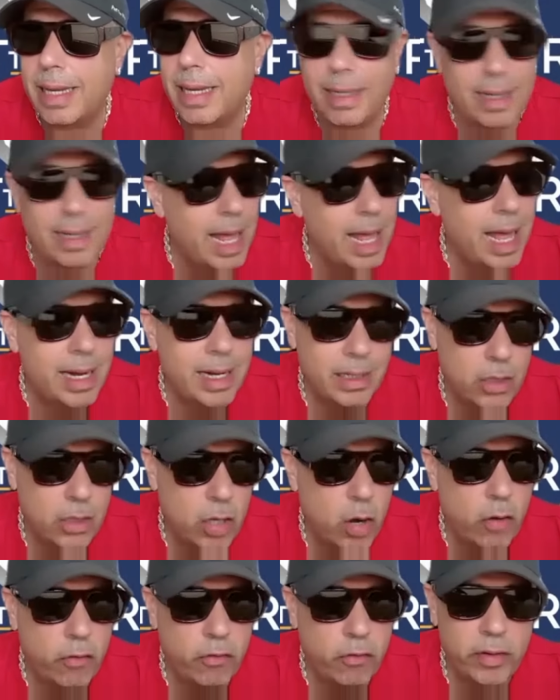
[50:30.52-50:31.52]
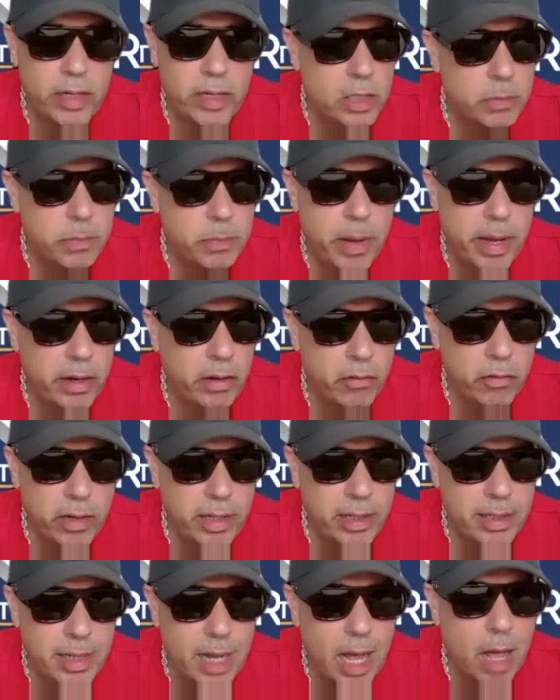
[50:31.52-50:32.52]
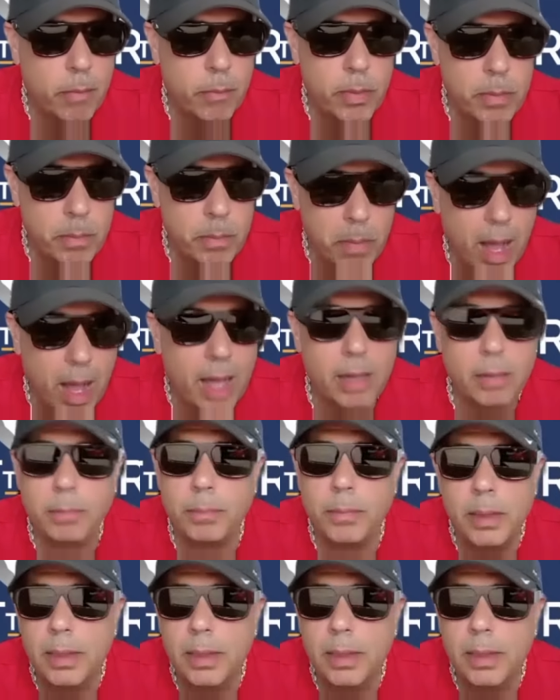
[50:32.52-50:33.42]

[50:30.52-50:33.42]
a lot of turf in this pedigree, top and bottom.